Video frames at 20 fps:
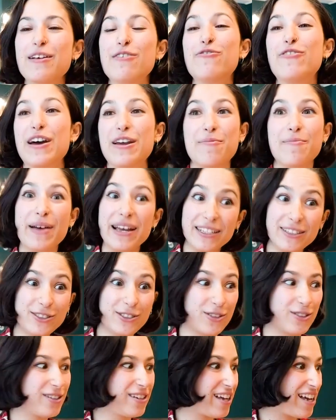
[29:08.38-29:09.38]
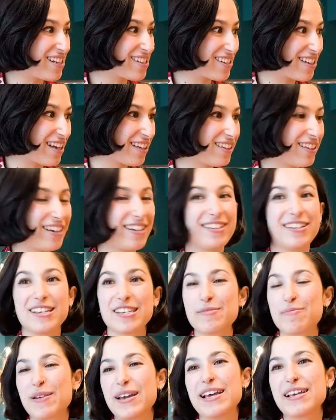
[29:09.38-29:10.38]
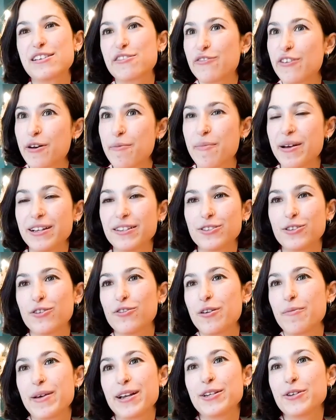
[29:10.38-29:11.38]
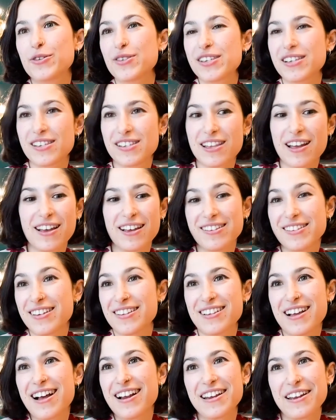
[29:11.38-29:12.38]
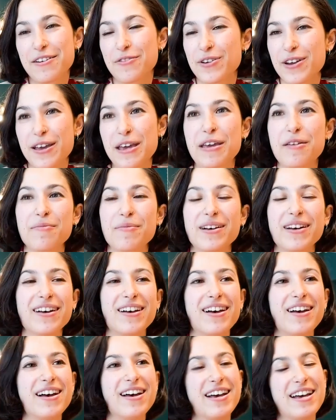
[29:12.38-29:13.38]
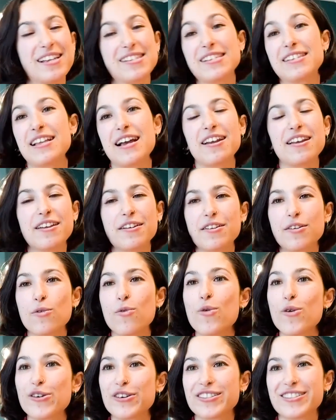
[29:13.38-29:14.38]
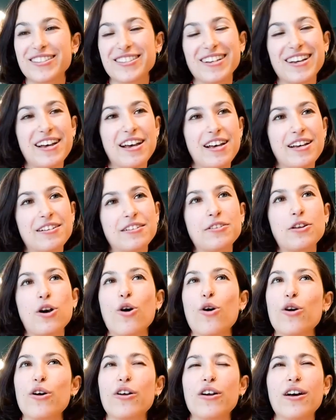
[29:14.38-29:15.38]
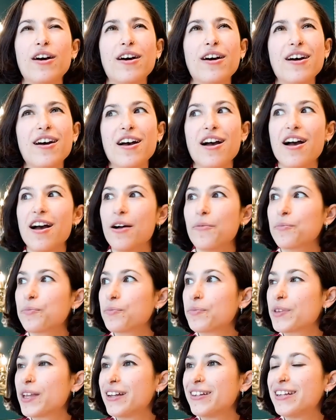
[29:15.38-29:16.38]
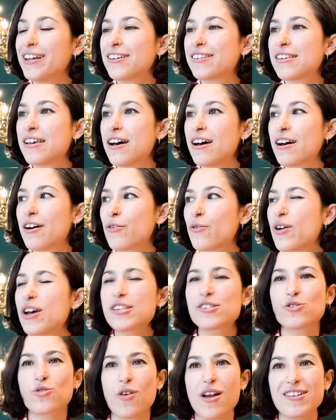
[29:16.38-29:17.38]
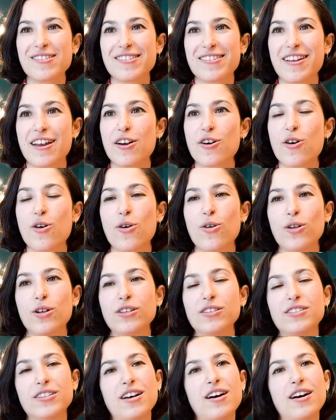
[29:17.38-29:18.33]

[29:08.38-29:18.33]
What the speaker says: Fermento, exactly. This place Fermento. Fermento is Italian name, is Italian word. Or there's a restaurant there called